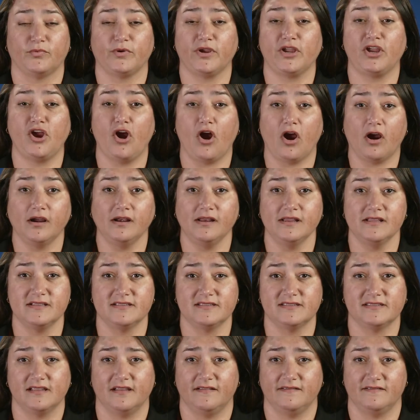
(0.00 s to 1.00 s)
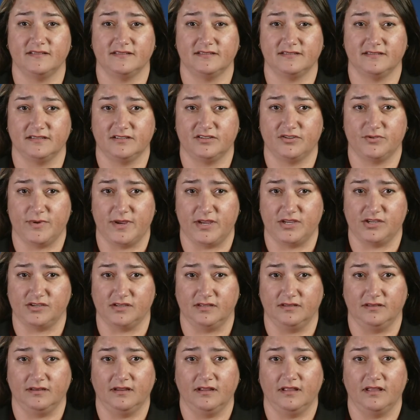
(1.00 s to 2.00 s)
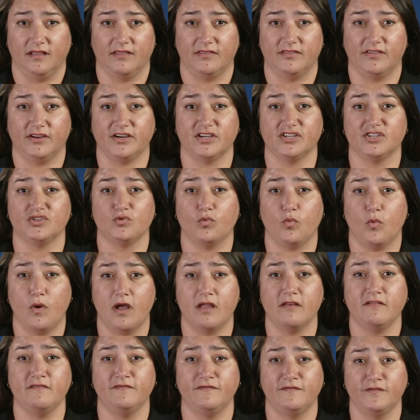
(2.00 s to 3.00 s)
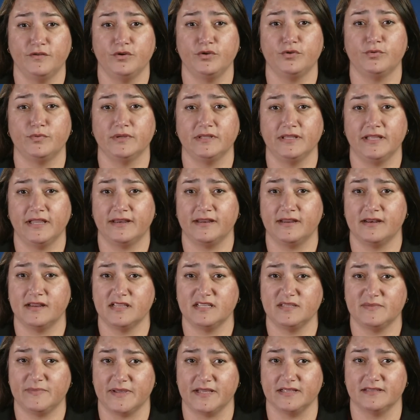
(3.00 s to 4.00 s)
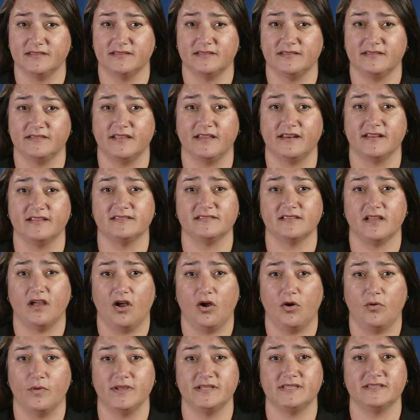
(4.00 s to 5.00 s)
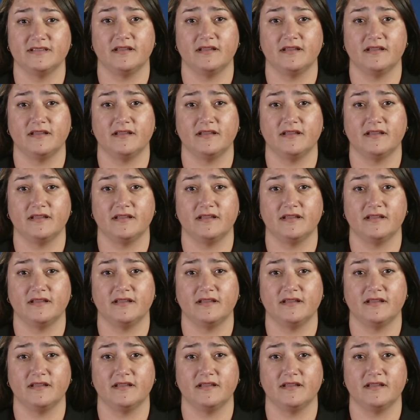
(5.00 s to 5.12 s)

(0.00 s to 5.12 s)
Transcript: Regardless of the situation, there is one food related expense that is always